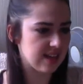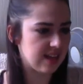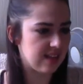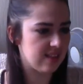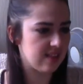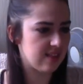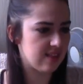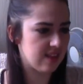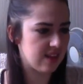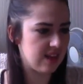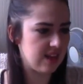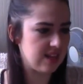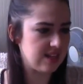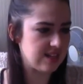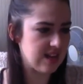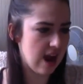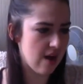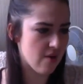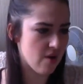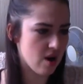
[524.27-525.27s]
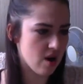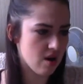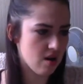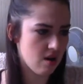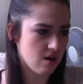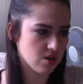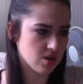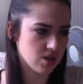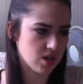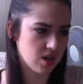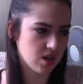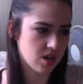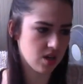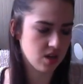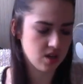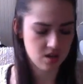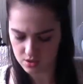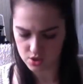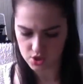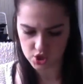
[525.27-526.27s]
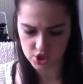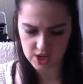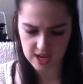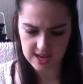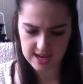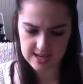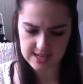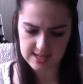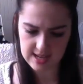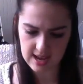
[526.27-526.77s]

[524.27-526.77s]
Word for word: in the terracotta shade.